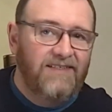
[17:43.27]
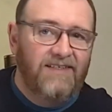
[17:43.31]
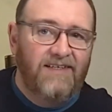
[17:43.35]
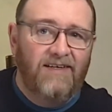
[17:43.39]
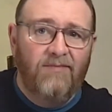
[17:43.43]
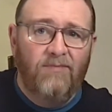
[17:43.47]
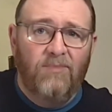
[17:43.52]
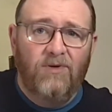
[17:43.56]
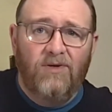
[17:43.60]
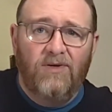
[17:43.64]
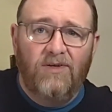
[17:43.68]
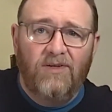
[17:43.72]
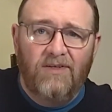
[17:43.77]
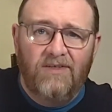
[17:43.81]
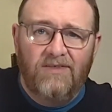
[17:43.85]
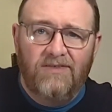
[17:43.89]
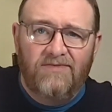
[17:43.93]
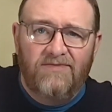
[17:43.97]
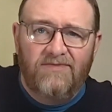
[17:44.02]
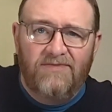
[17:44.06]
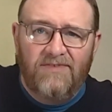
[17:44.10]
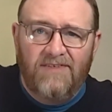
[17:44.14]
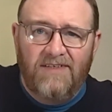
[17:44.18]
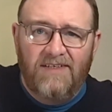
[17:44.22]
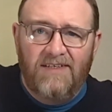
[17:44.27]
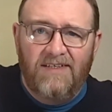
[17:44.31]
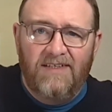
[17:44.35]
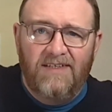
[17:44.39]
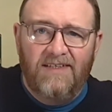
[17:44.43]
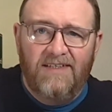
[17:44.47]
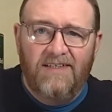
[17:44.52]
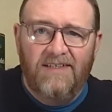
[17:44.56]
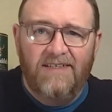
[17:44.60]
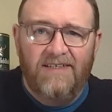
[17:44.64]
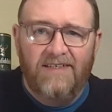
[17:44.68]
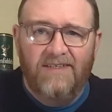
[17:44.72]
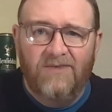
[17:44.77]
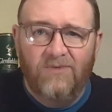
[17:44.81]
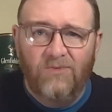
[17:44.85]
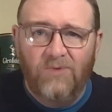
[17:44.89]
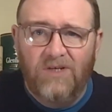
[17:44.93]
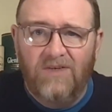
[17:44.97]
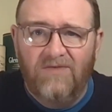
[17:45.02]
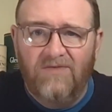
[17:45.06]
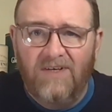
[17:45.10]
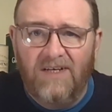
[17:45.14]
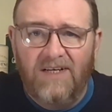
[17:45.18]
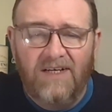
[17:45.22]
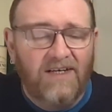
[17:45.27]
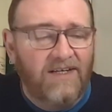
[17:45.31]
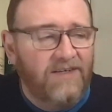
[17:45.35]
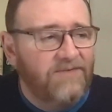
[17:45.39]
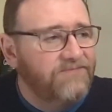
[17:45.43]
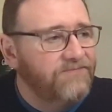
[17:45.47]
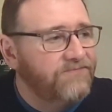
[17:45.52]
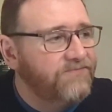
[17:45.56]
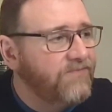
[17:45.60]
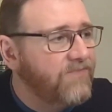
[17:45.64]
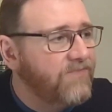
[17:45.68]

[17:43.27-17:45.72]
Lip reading: bottle of weak vinegar.